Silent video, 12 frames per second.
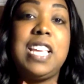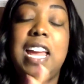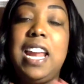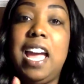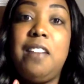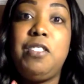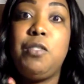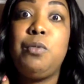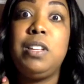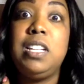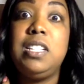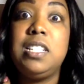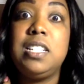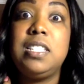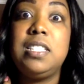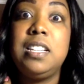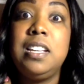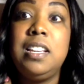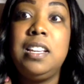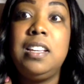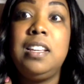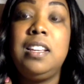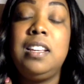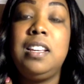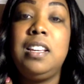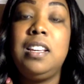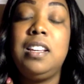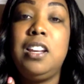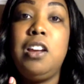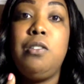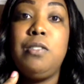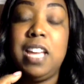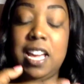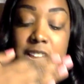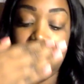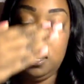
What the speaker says: kind of have to really just know that